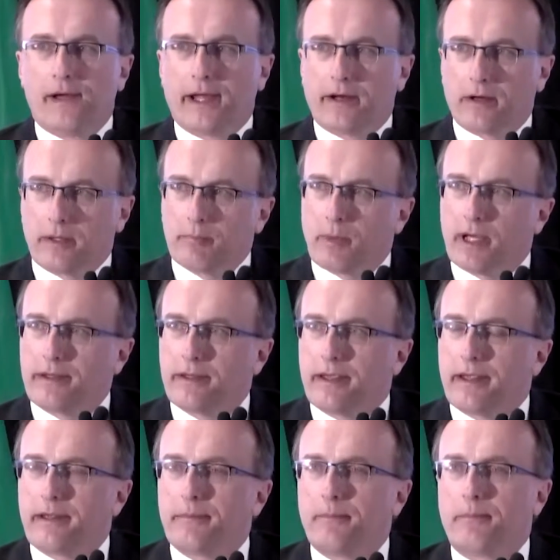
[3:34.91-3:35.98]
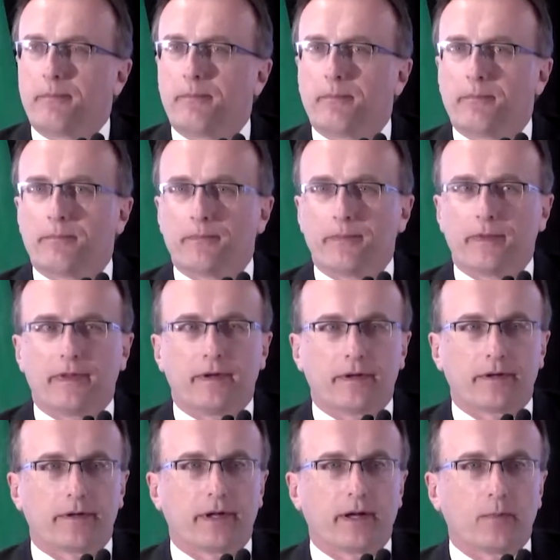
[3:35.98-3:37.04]
and on Monday, the
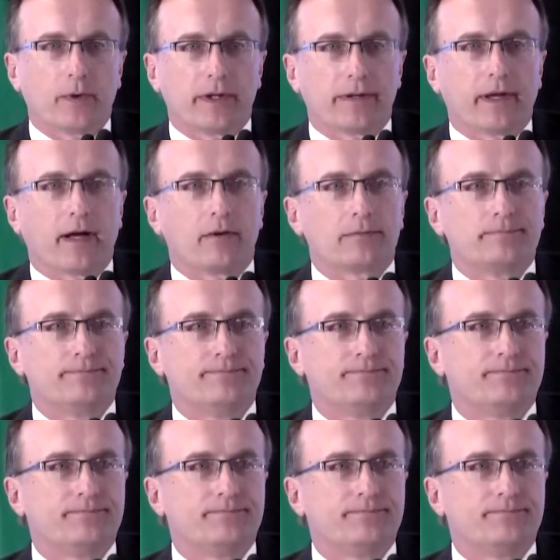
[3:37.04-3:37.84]
internet went down.